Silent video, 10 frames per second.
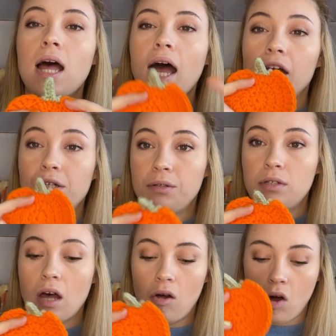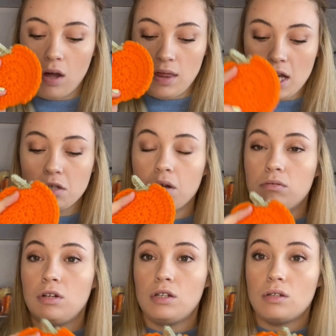I do sell these
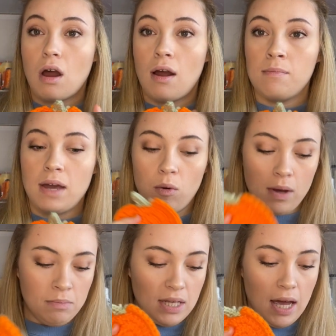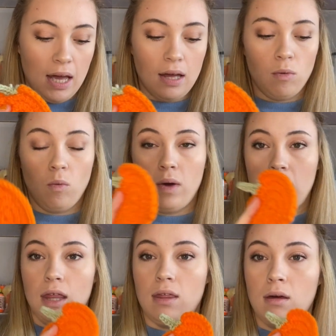coasters on my website
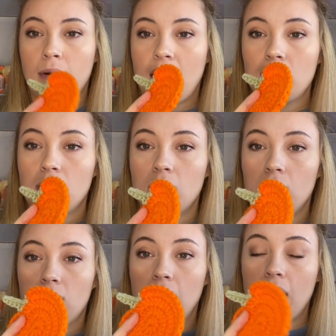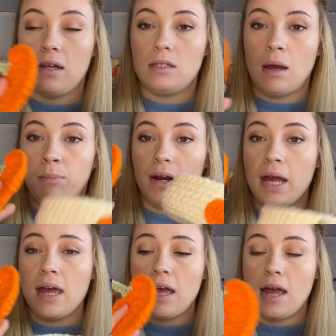with the basket
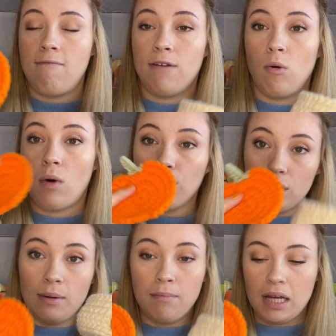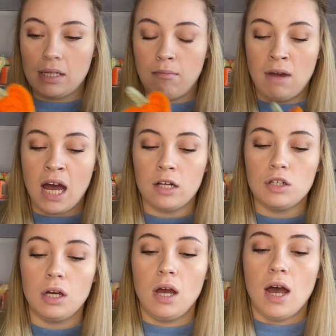separate if you want to mix and match.